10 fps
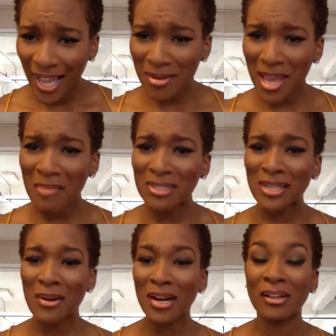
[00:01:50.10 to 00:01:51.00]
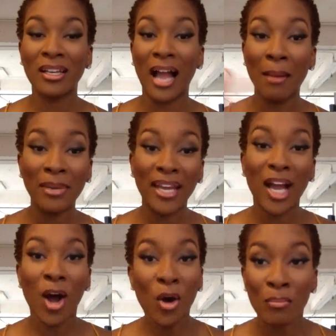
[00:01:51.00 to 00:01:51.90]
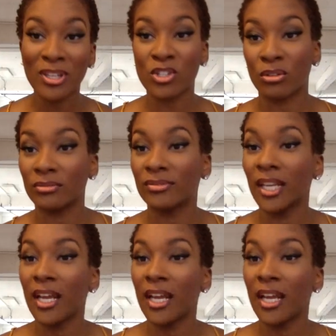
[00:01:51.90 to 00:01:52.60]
Okay, what's going on? Look, I'm like, oh, Mitchell.